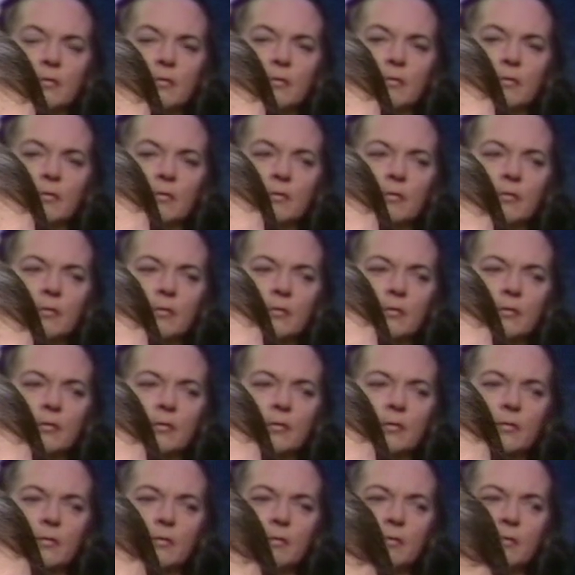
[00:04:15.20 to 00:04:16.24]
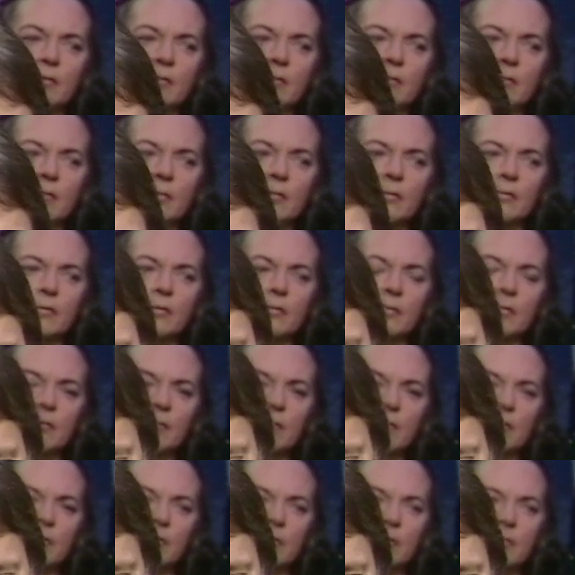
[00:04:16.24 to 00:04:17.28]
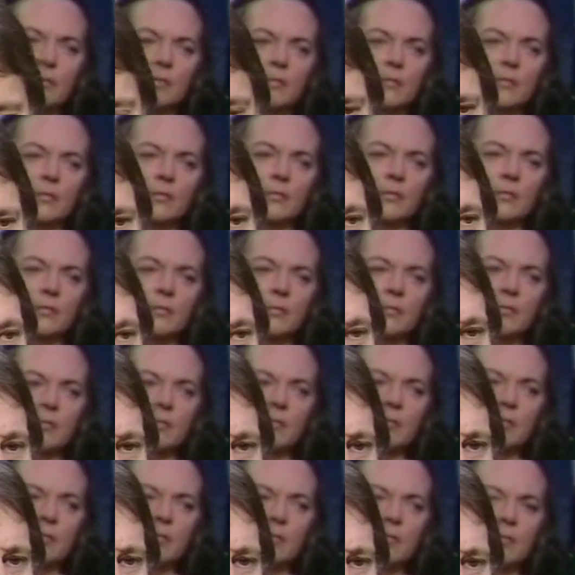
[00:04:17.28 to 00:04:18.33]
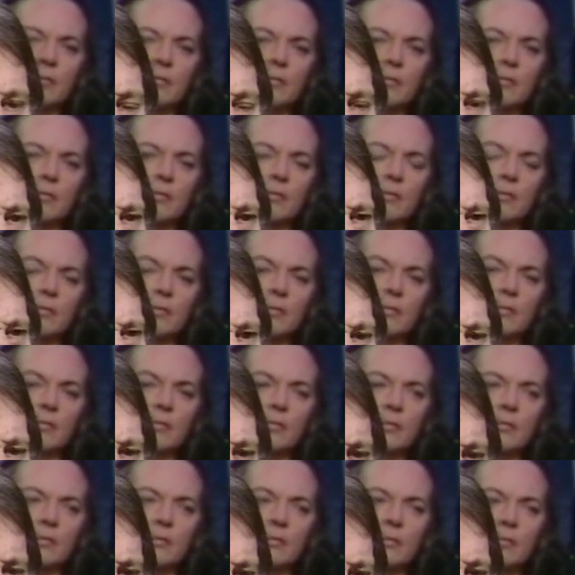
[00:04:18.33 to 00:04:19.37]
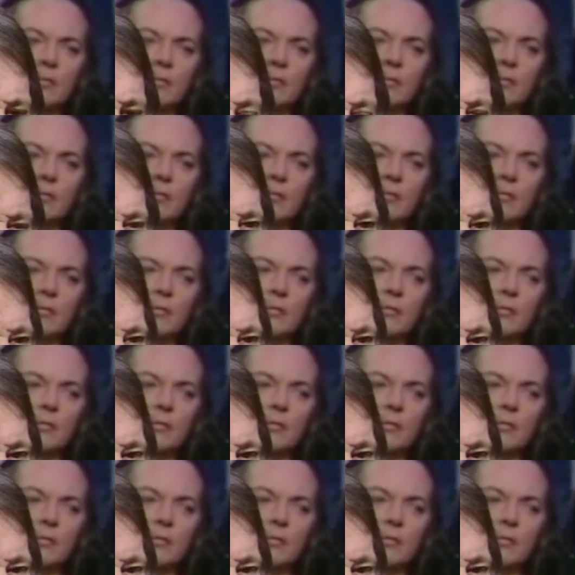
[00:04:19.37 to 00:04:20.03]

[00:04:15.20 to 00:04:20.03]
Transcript: [no speech]